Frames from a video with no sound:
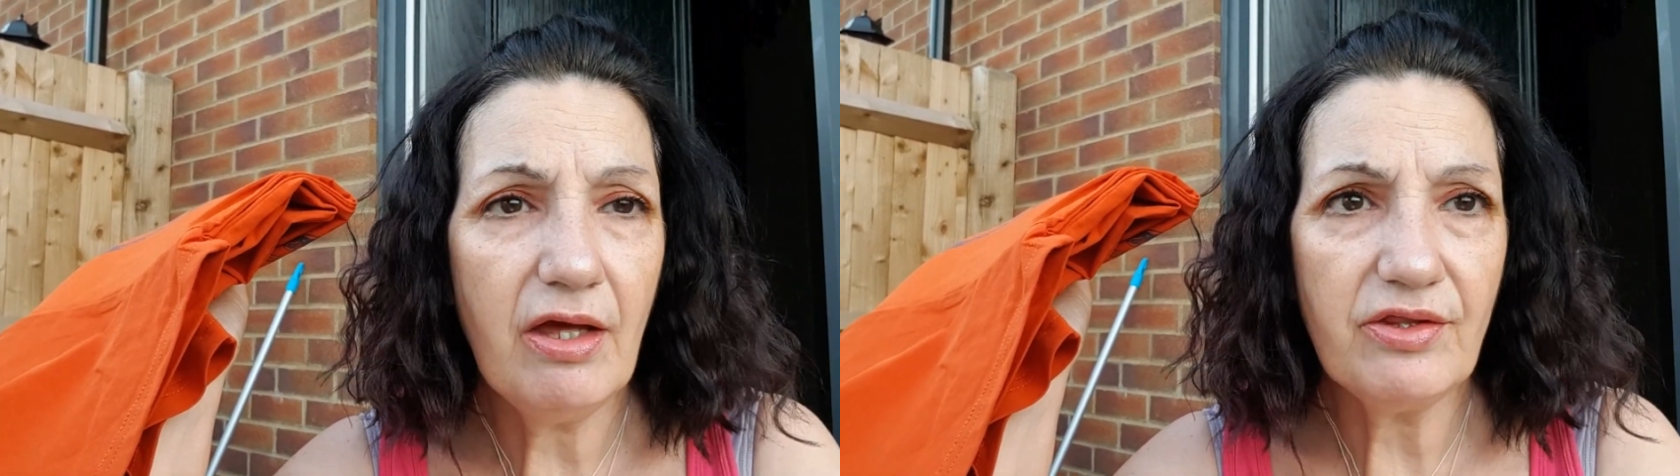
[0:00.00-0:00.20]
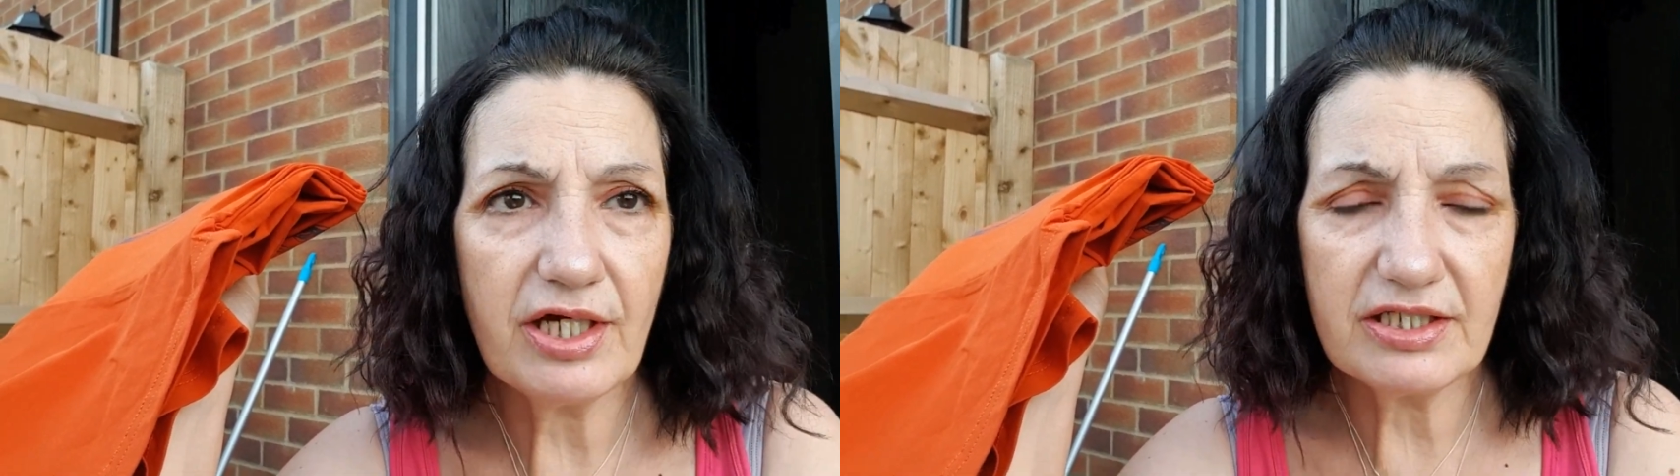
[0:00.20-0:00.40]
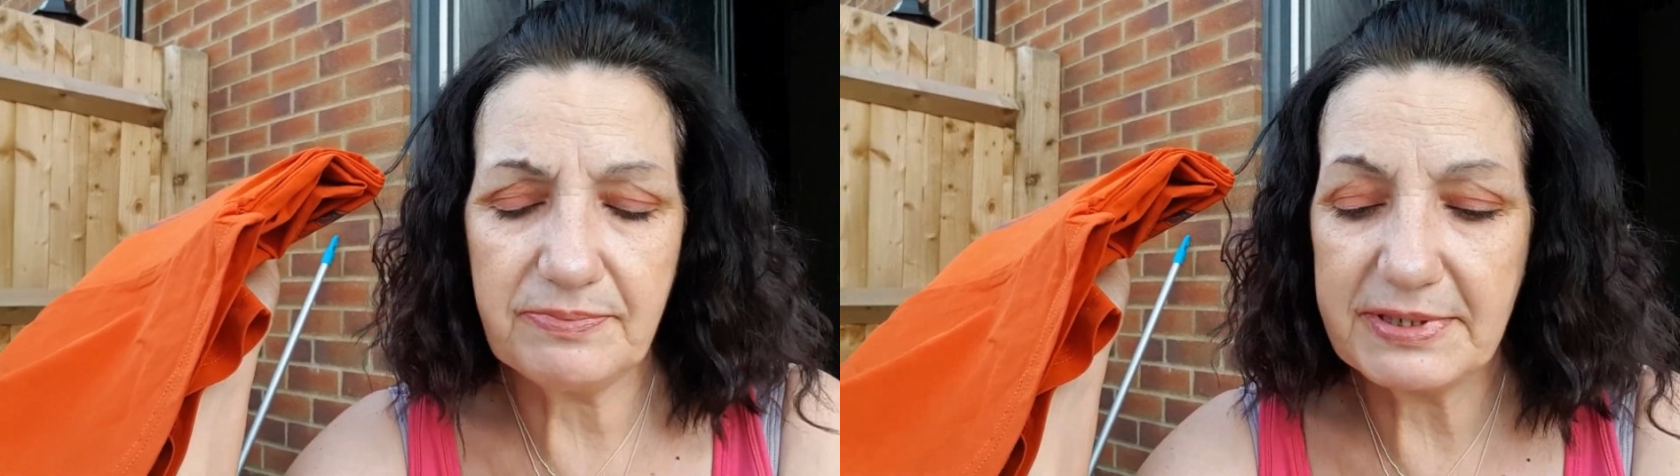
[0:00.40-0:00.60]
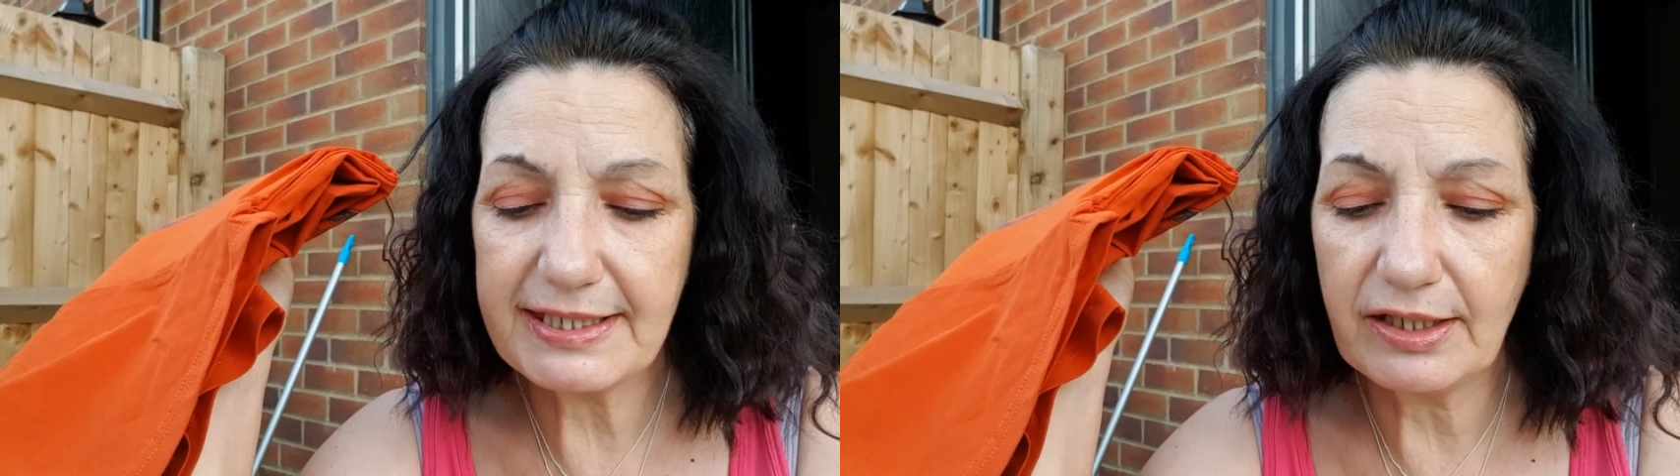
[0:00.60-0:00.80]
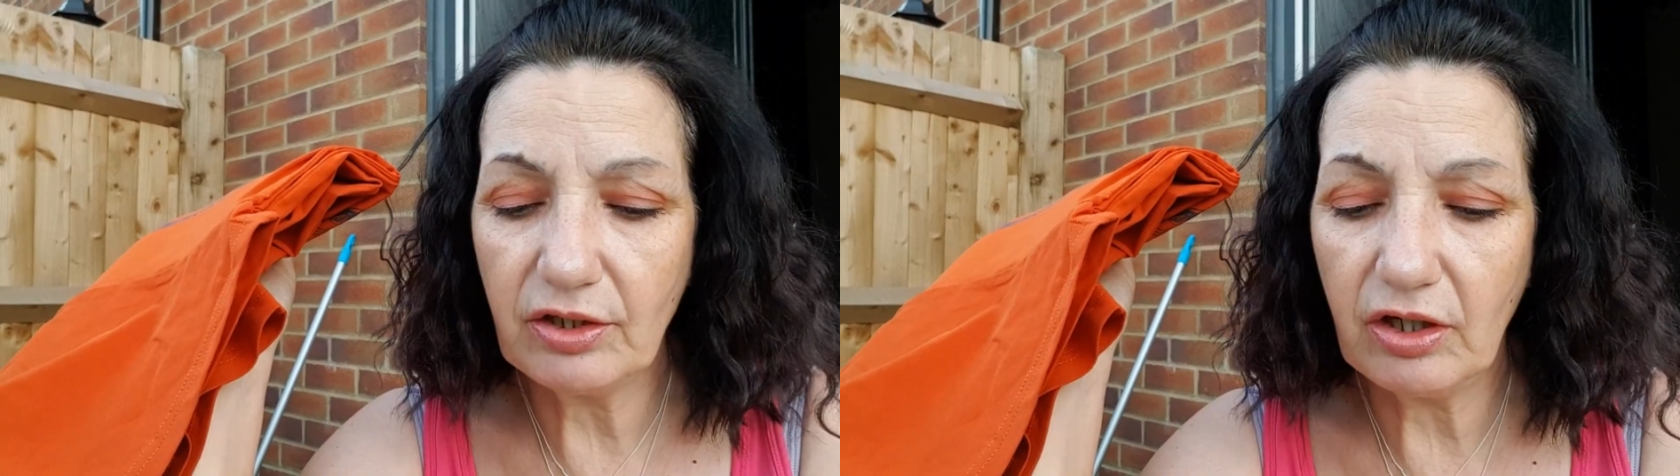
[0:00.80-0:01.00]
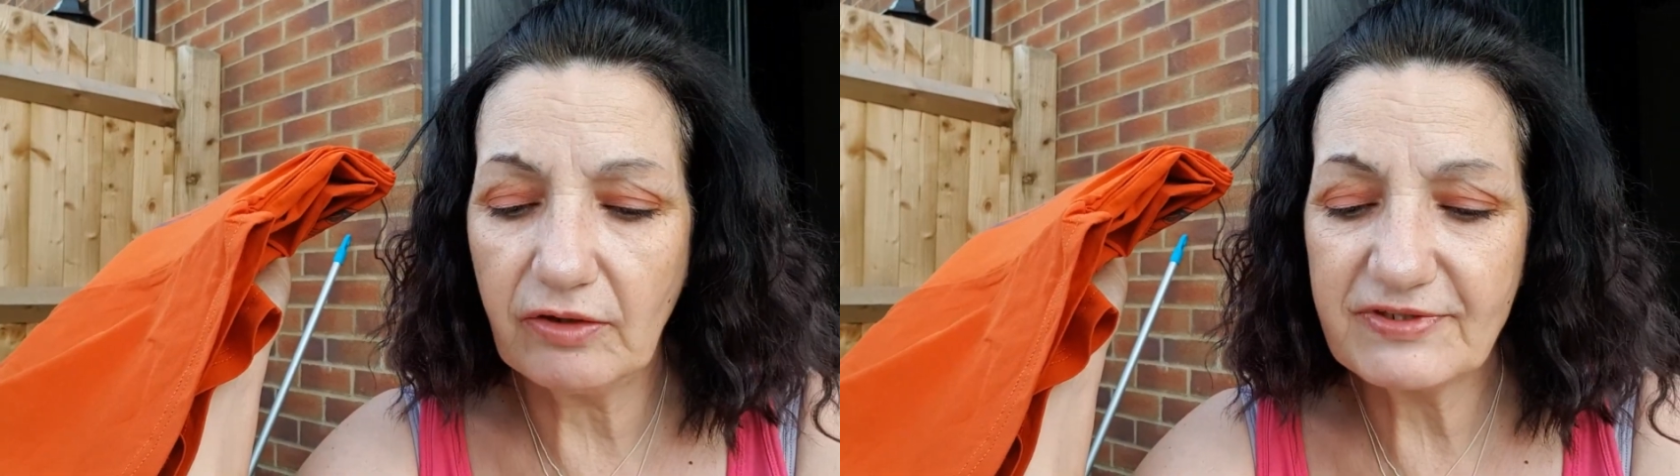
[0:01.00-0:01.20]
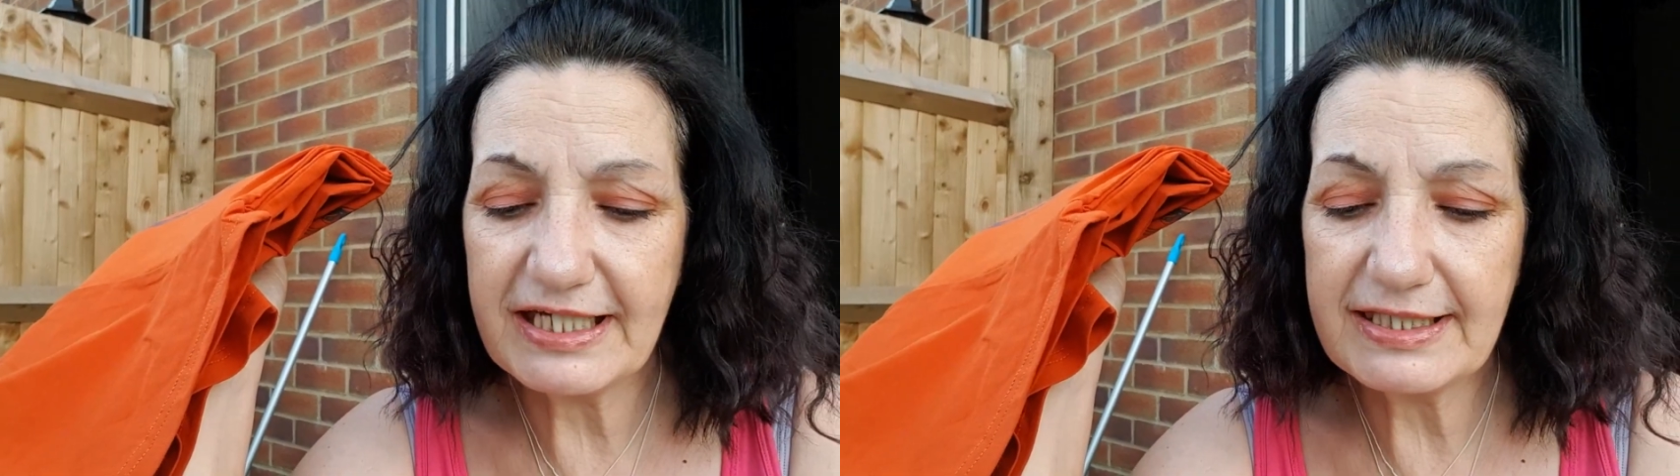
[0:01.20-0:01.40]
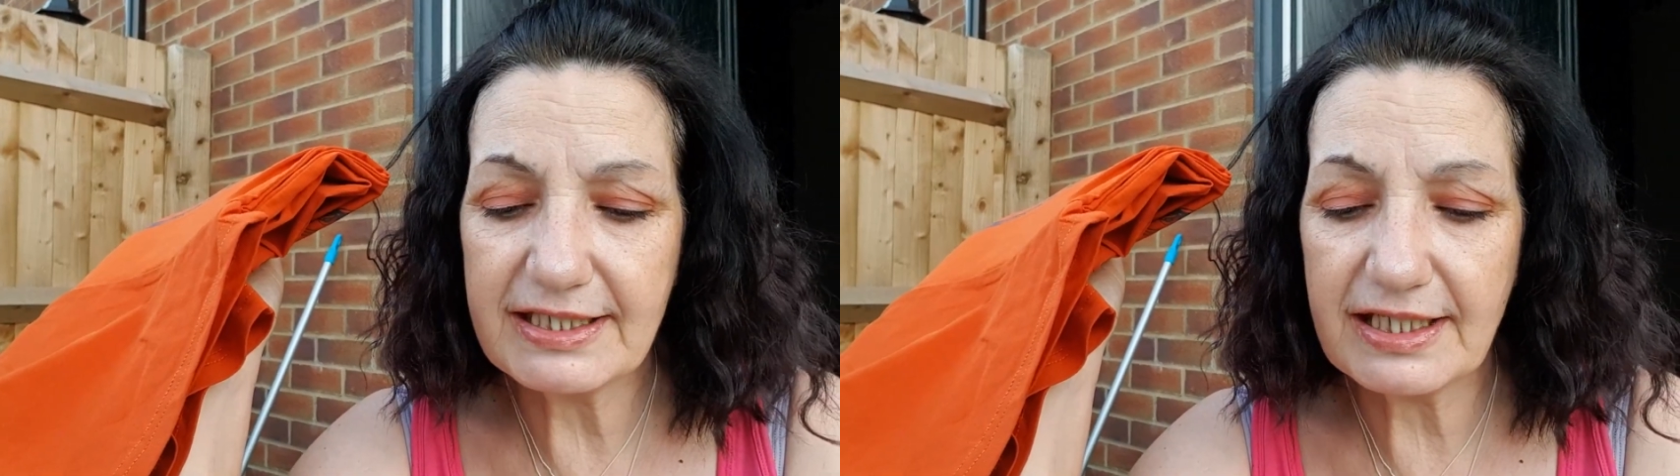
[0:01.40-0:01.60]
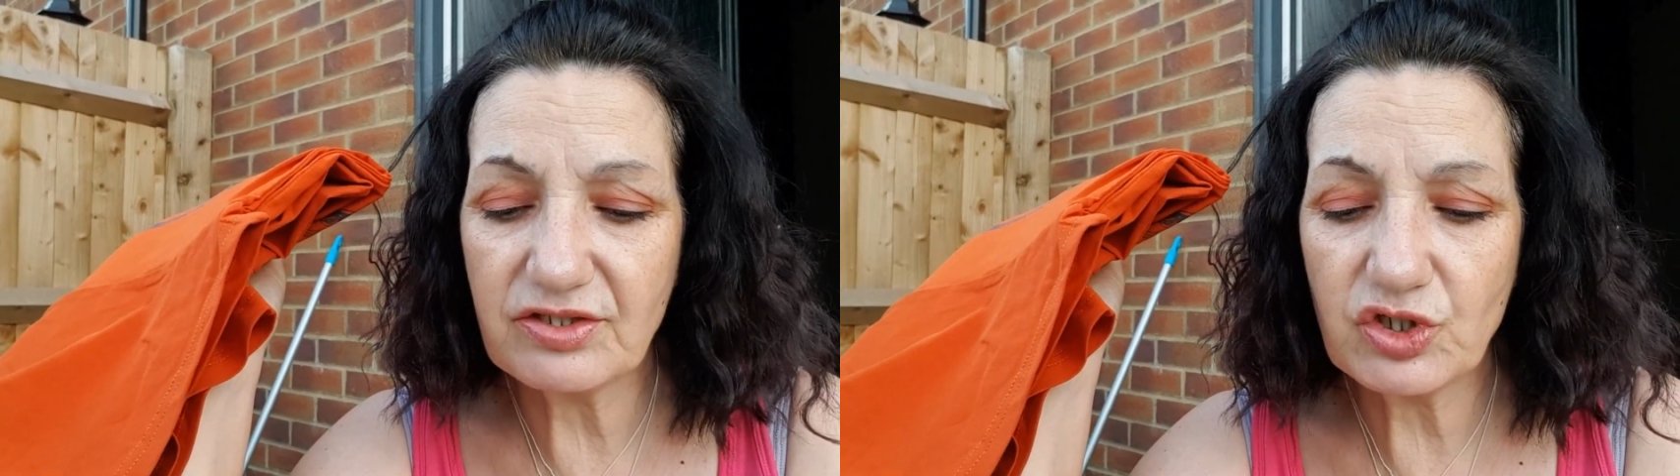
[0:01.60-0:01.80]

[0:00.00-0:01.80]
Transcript: 30% off takes it down to